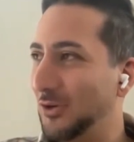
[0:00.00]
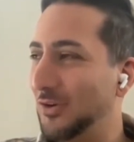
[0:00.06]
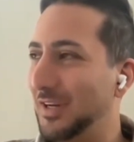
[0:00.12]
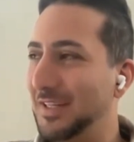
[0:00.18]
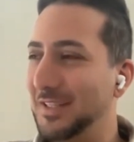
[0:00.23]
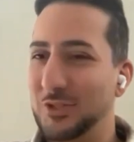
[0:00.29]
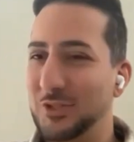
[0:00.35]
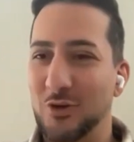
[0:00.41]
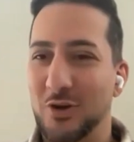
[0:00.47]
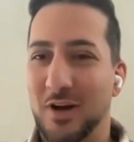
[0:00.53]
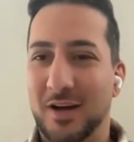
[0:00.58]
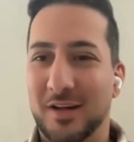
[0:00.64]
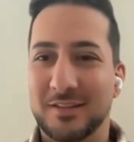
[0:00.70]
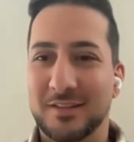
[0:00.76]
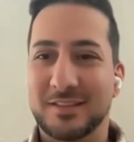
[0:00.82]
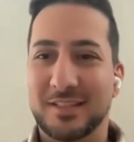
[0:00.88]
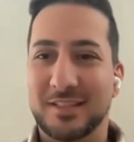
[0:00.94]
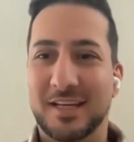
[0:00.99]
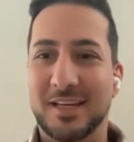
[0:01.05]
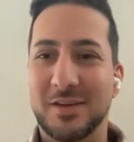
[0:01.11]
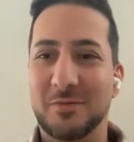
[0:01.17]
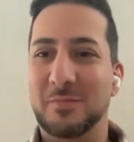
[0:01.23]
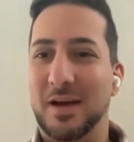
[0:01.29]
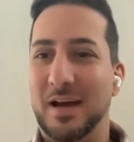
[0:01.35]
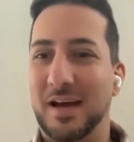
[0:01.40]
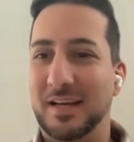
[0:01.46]
All right, so I'll take
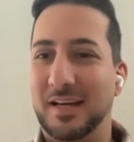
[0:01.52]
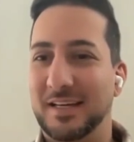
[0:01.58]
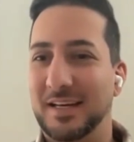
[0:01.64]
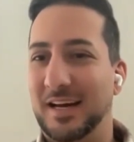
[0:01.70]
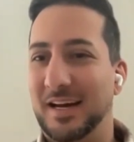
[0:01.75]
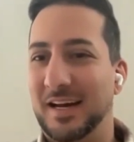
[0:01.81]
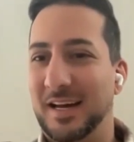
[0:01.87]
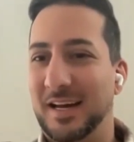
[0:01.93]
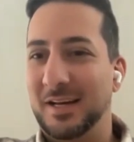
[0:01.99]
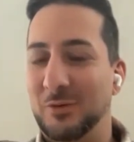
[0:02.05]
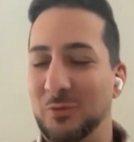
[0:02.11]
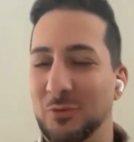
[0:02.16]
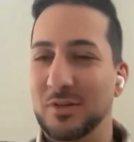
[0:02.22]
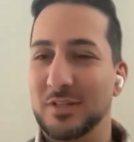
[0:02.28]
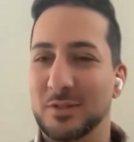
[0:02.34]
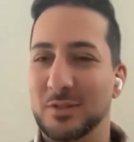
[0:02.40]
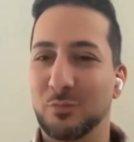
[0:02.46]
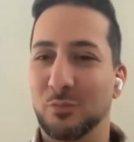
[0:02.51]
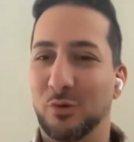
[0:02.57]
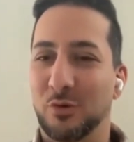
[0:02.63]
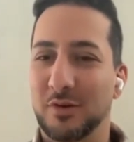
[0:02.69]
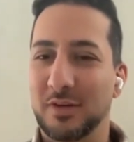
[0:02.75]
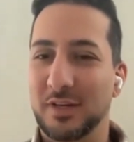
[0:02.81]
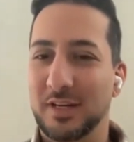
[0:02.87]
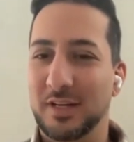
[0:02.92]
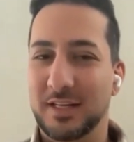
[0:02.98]
it back. I was
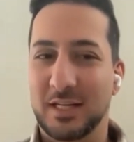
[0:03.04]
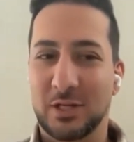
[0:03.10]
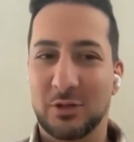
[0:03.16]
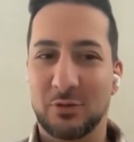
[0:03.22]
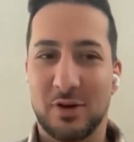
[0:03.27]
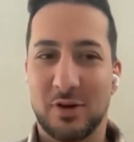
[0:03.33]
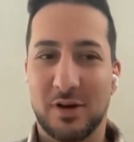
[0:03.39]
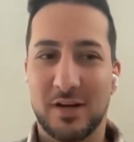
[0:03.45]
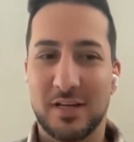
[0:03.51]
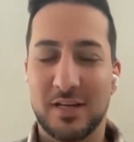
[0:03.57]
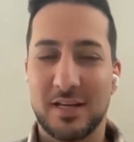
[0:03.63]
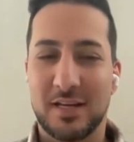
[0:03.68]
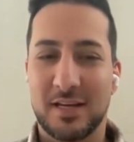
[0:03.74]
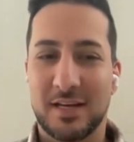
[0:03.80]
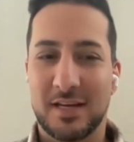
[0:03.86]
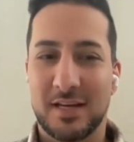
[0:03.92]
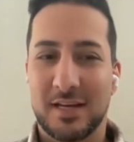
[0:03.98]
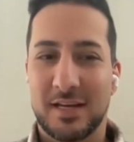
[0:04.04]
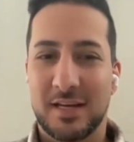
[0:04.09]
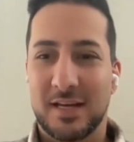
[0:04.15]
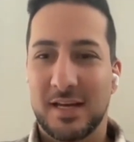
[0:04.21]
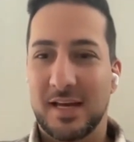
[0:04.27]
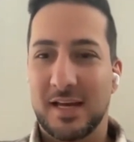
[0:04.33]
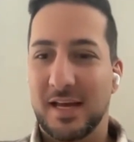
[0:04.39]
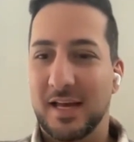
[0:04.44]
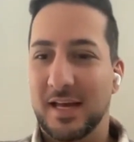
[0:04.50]
born in Iran,
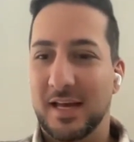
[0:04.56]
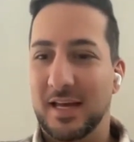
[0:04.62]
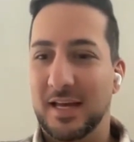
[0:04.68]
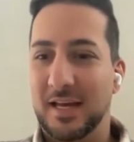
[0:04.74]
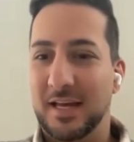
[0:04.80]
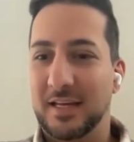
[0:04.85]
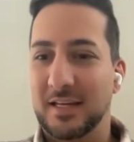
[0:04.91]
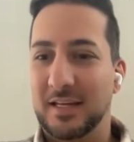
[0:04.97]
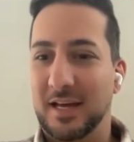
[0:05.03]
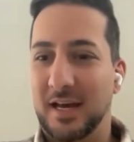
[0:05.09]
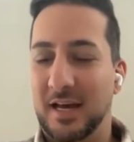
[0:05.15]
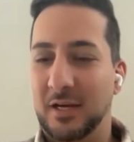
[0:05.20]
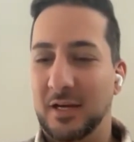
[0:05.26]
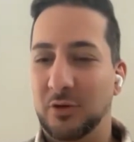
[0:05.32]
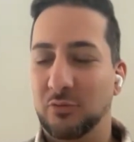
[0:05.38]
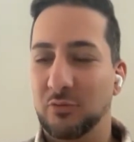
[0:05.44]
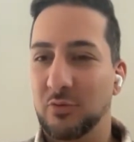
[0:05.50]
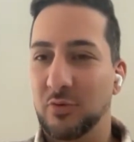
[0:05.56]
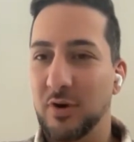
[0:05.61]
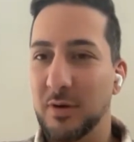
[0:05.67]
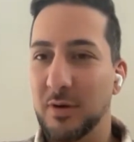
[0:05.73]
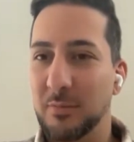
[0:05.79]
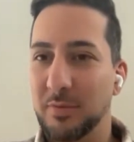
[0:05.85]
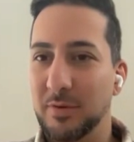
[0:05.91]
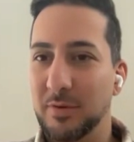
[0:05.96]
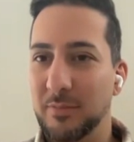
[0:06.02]
and I grew
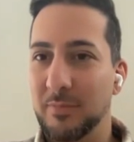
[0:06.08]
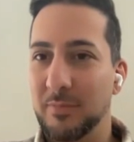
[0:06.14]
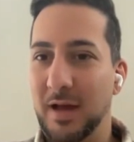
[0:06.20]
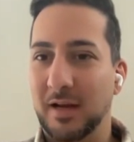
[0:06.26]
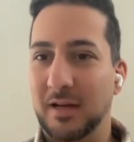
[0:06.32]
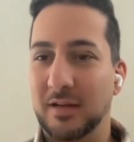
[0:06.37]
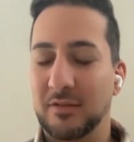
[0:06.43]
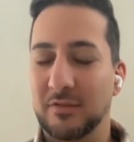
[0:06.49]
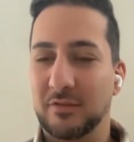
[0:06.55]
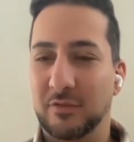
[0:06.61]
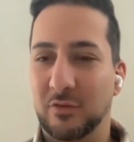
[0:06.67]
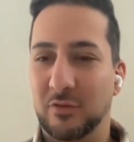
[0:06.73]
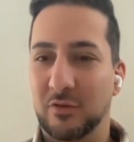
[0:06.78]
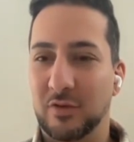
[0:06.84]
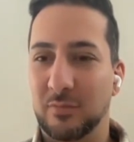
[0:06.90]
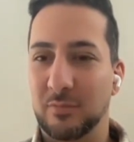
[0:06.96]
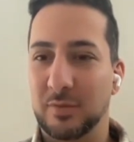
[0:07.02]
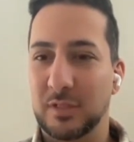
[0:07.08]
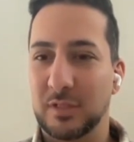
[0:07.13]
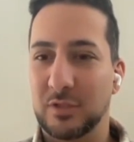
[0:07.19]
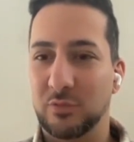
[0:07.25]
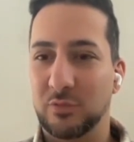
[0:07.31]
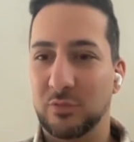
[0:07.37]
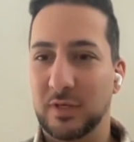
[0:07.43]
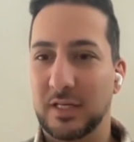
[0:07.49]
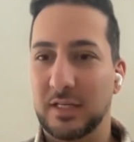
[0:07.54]
up back and forth
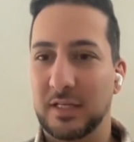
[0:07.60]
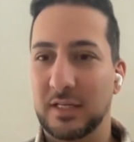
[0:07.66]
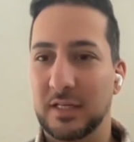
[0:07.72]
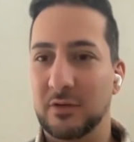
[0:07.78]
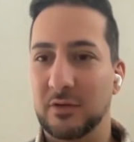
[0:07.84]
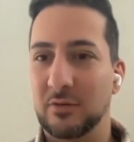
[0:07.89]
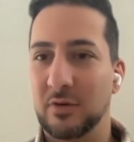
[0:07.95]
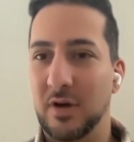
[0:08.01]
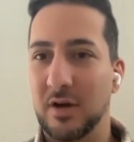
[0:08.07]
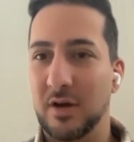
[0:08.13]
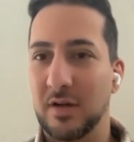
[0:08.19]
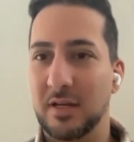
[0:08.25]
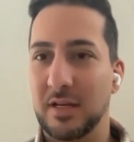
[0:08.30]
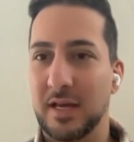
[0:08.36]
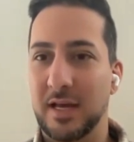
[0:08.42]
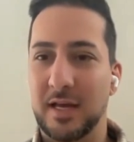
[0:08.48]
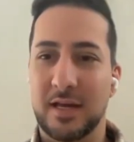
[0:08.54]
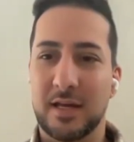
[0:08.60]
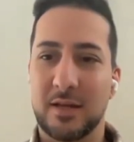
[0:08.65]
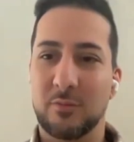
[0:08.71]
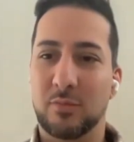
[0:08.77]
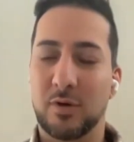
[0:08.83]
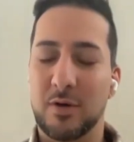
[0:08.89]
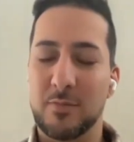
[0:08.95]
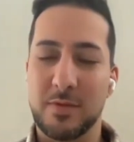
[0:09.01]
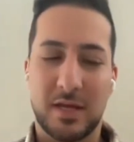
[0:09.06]
between Iran
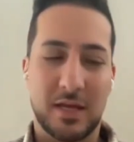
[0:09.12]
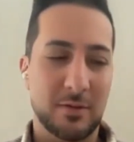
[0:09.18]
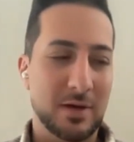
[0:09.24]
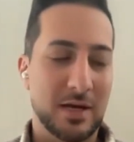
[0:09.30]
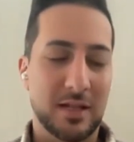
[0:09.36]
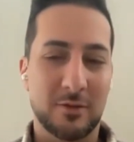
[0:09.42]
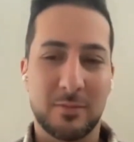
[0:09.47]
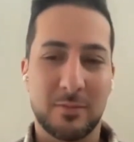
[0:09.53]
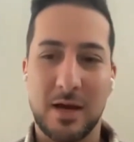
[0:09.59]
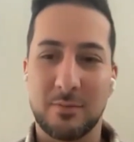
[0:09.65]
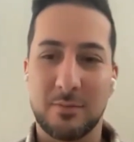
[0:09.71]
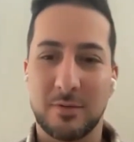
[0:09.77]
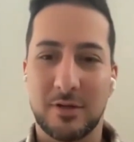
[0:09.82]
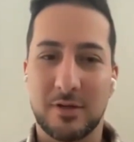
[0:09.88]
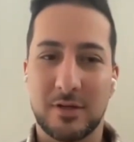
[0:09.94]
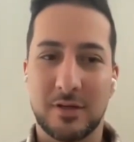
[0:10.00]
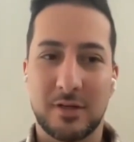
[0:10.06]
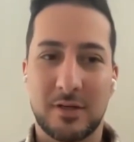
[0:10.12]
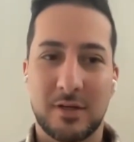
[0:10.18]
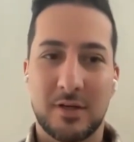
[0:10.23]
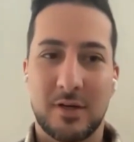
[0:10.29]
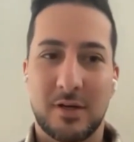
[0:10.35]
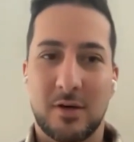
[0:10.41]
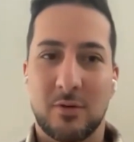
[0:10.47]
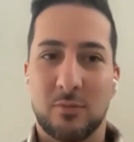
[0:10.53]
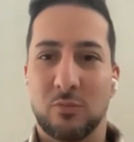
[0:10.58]
and Birmingham, Alabama.
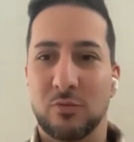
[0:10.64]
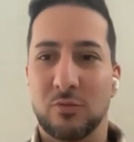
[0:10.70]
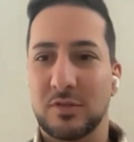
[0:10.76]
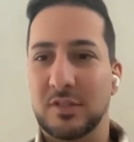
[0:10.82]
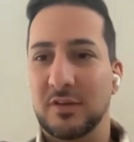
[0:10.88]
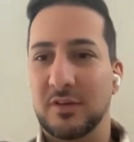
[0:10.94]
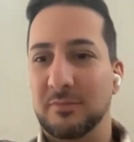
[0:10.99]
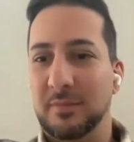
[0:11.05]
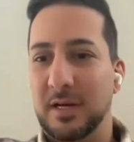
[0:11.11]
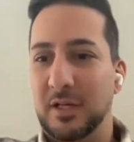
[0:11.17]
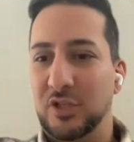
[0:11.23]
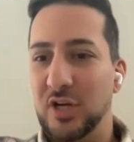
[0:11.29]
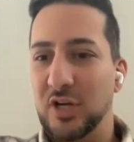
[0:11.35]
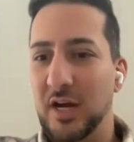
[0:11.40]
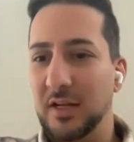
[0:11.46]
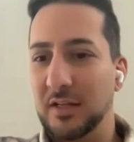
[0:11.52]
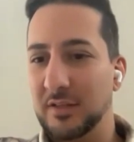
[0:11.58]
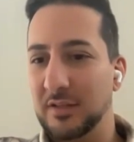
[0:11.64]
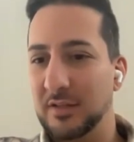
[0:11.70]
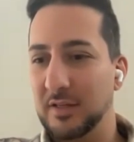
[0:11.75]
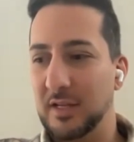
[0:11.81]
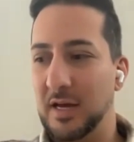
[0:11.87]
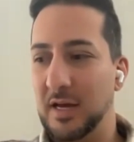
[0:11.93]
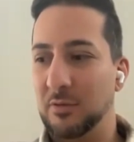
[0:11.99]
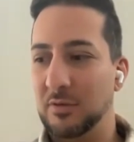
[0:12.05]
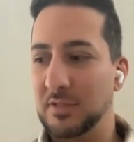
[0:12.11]
Most of my
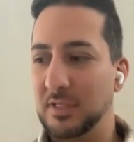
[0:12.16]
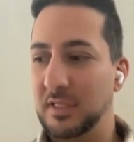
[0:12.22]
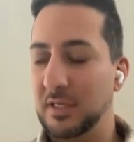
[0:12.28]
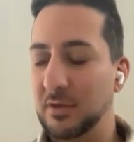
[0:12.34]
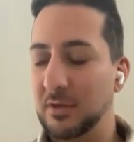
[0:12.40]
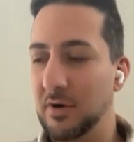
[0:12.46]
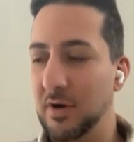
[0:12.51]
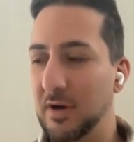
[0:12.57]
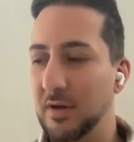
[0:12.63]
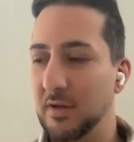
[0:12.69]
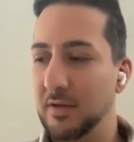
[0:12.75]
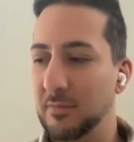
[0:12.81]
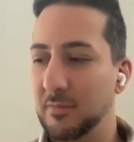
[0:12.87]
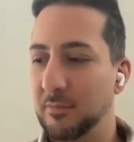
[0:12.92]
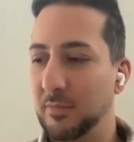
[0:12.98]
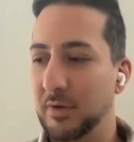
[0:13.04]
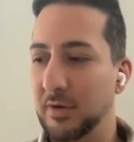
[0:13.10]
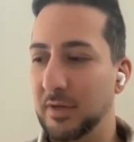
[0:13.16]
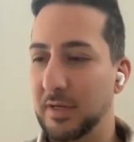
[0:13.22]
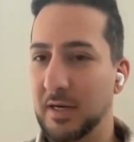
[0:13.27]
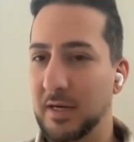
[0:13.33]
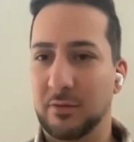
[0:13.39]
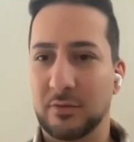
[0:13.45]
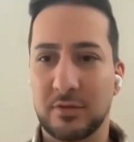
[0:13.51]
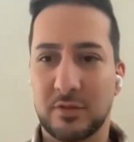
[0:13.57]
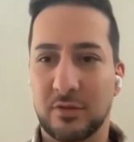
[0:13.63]
childhood, I was in Iran, but
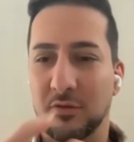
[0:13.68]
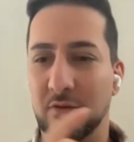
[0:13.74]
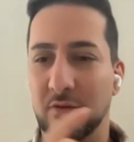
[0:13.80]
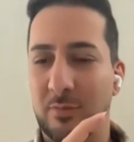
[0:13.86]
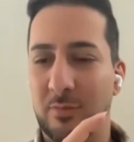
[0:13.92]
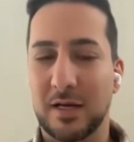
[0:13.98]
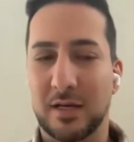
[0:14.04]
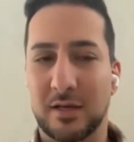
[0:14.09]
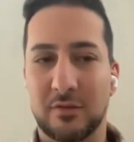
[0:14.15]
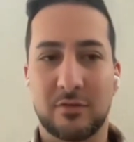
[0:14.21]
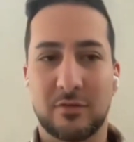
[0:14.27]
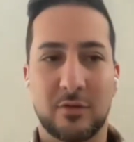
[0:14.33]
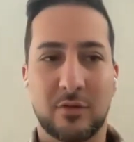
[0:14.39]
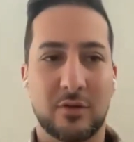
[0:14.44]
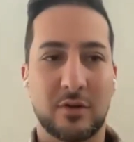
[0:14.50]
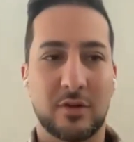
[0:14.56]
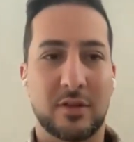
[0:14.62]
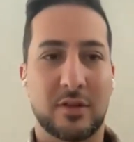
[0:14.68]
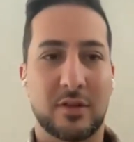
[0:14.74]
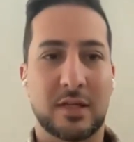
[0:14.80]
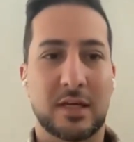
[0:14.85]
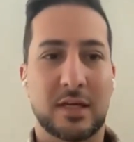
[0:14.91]
I was going back and forth.